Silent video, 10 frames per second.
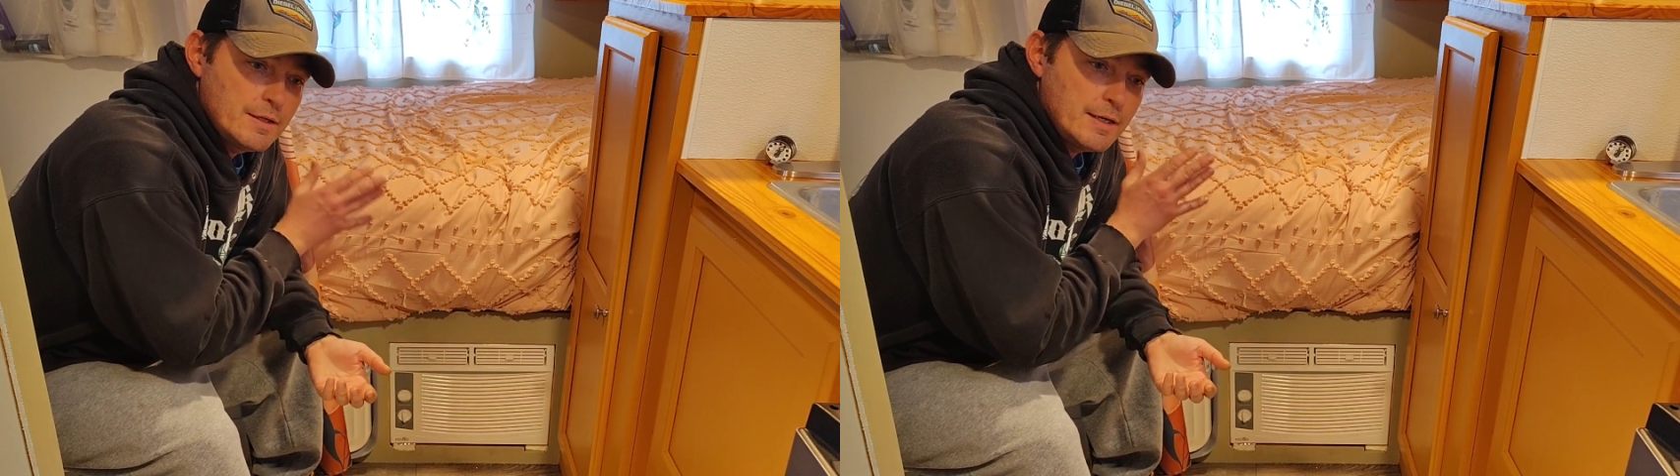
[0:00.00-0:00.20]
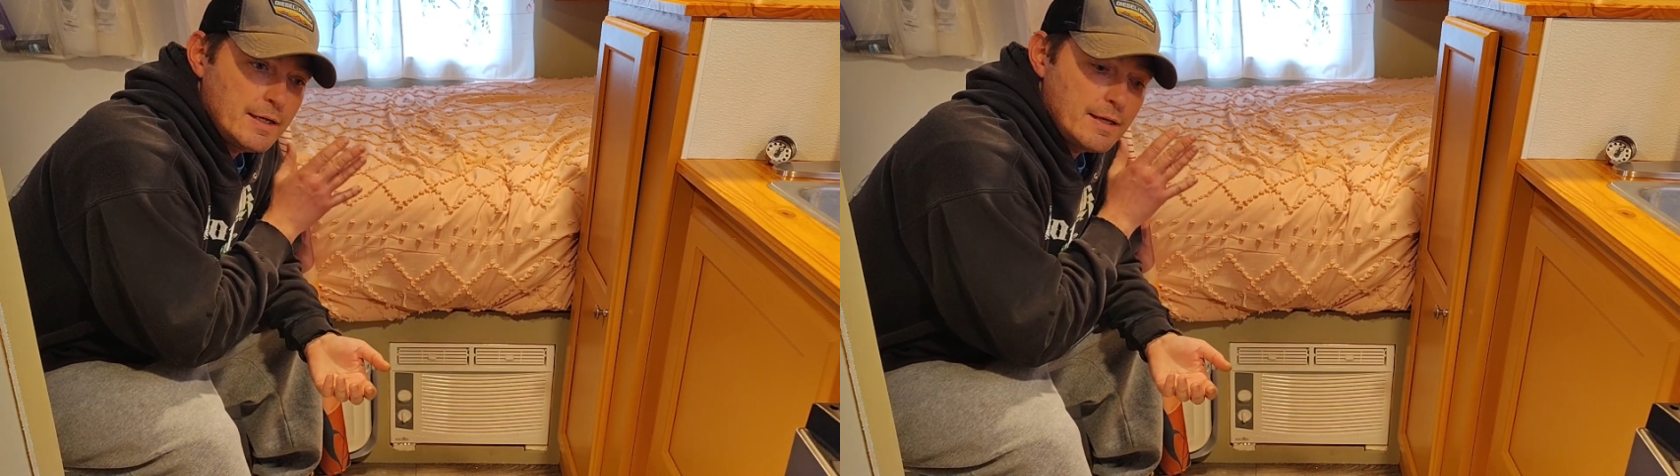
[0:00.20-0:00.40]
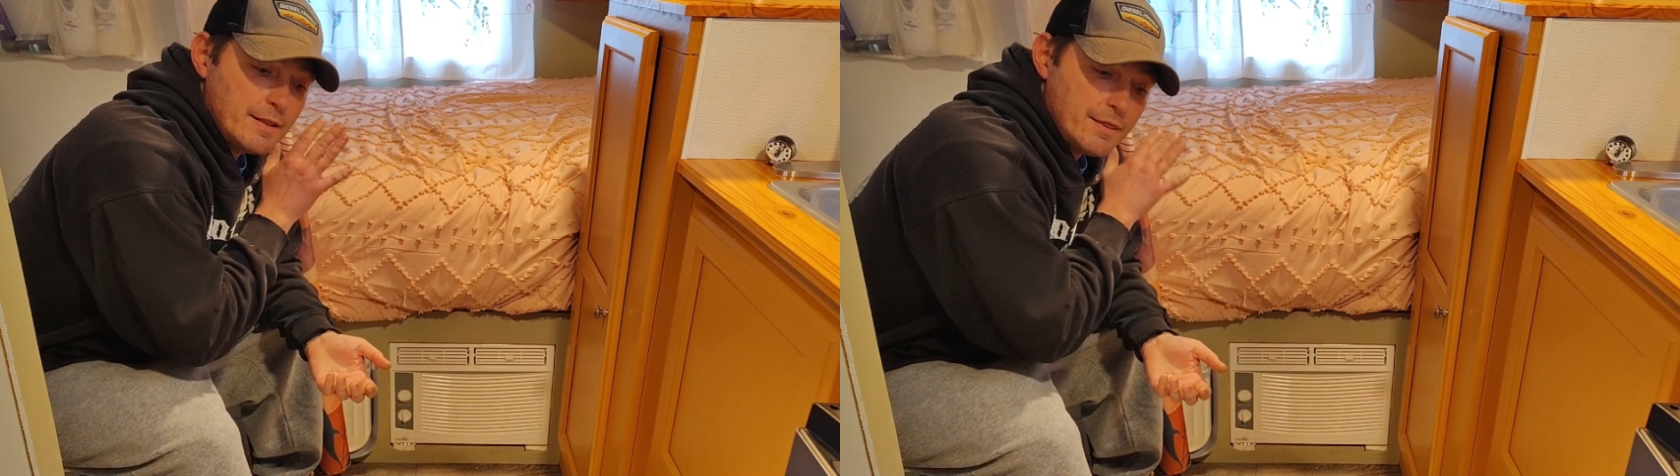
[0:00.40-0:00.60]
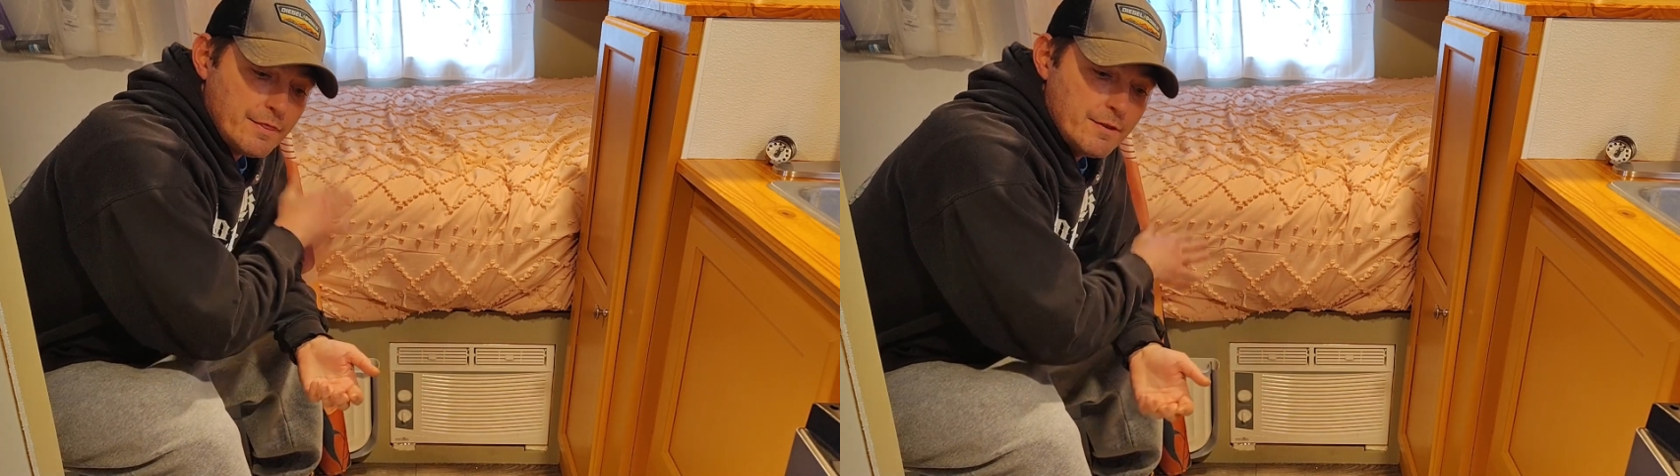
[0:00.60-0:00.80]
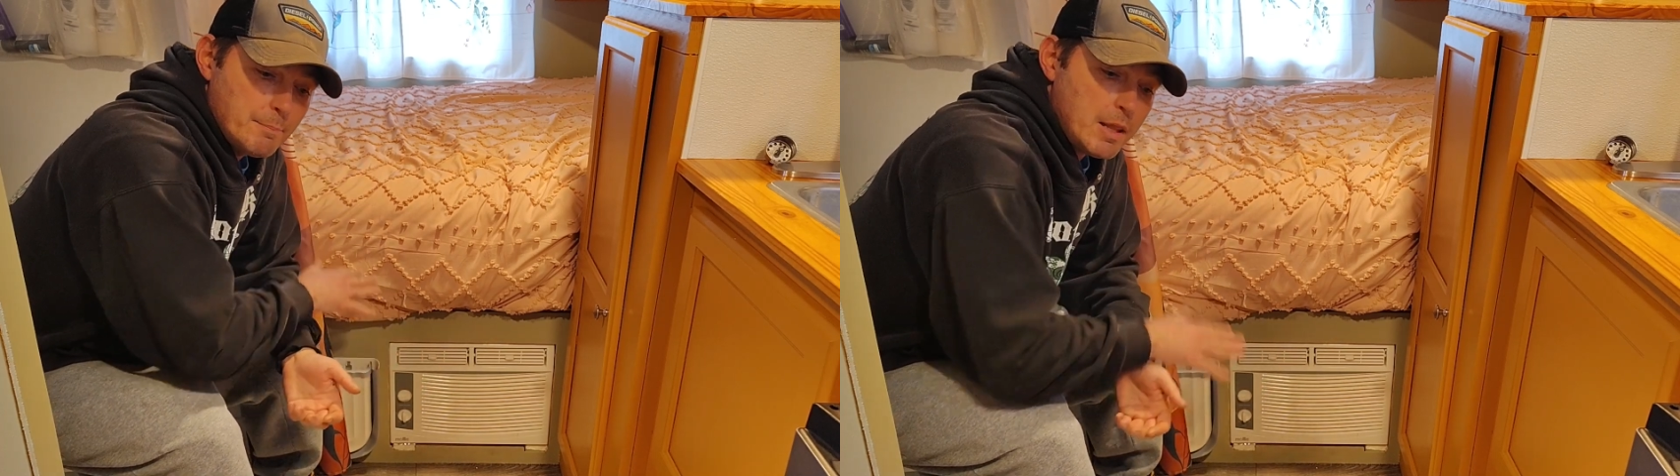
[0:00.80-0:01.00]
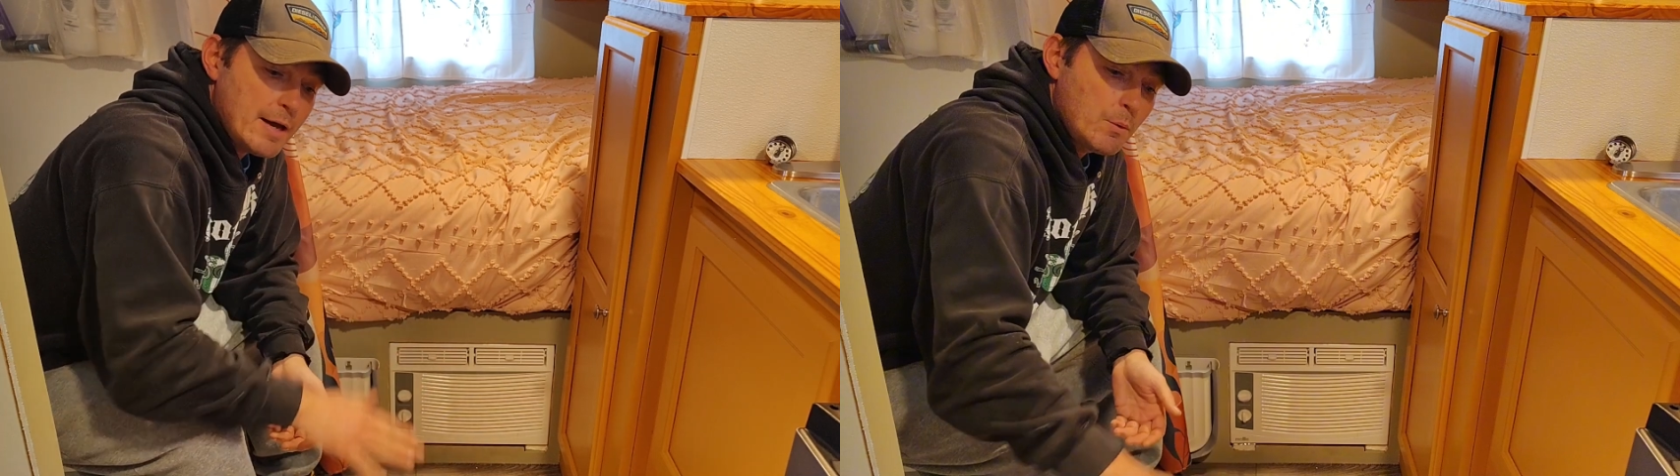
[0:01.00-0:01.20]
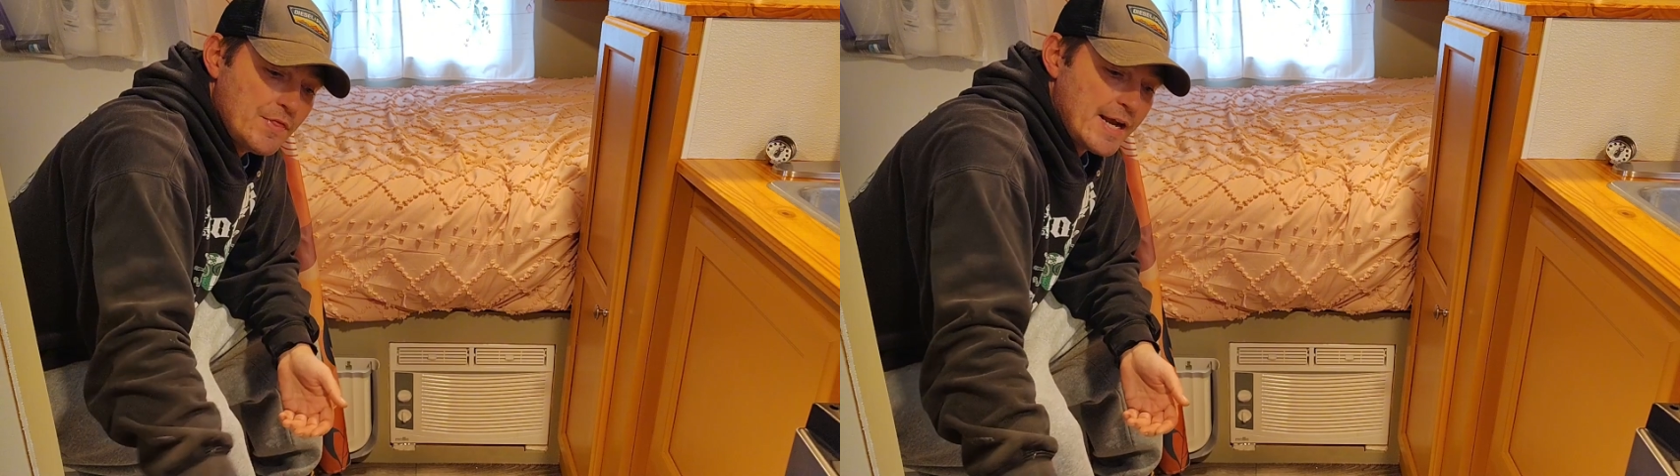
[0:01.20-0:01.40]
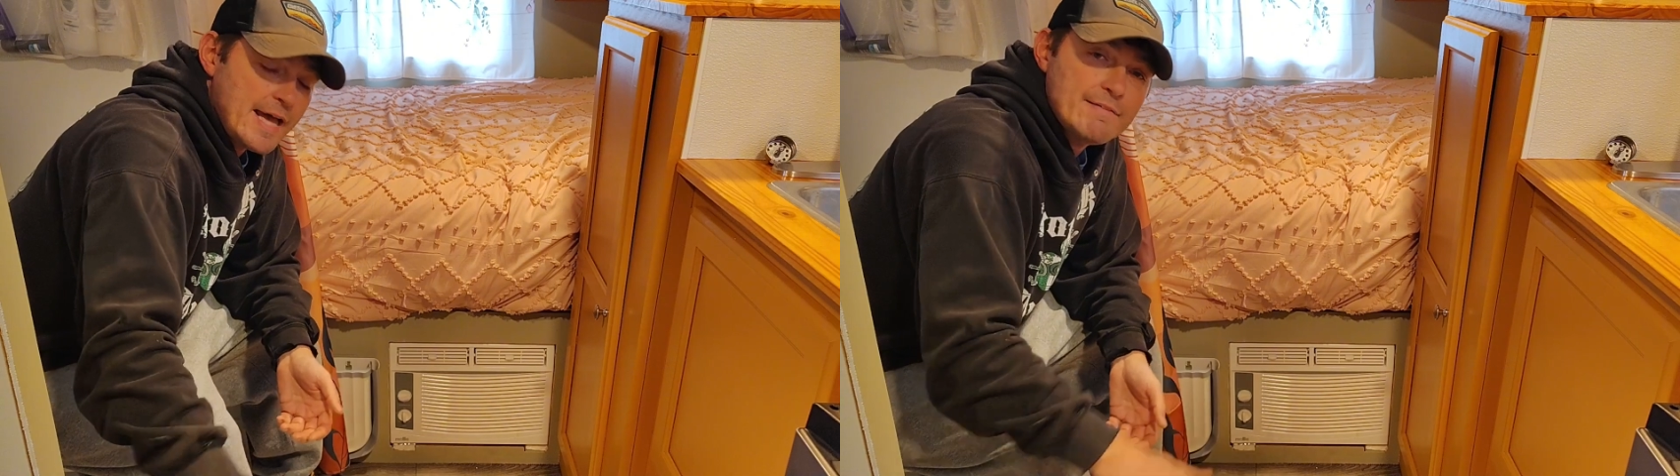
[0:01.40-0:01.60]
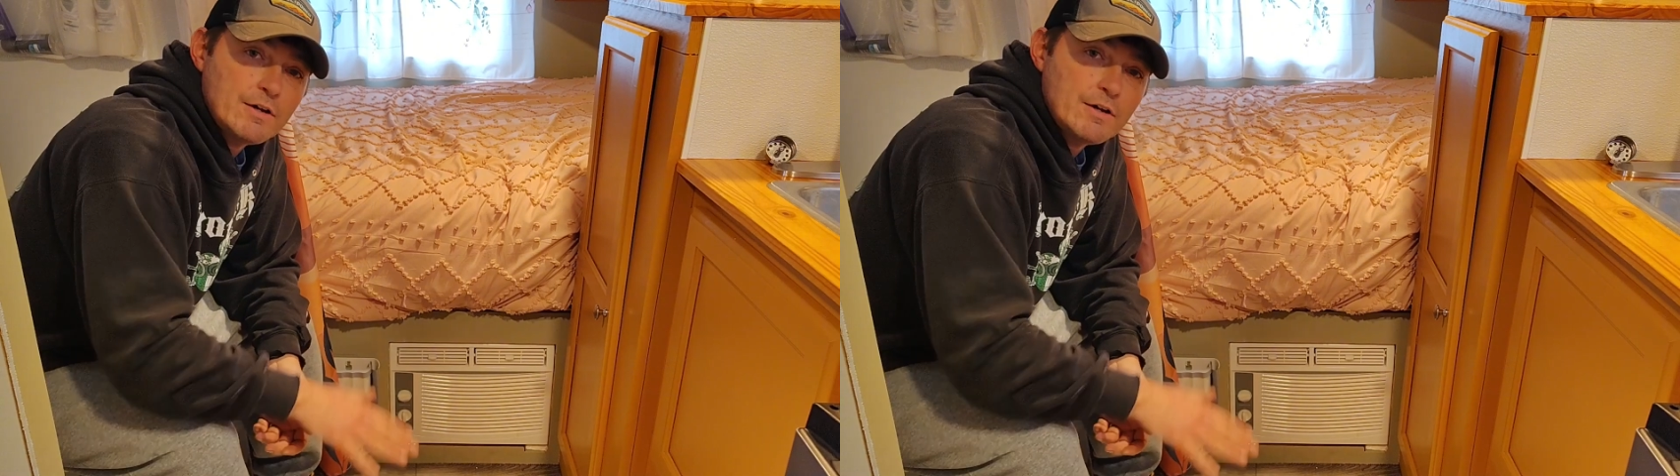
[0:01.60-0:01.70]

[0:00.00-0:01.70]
The plywood that I have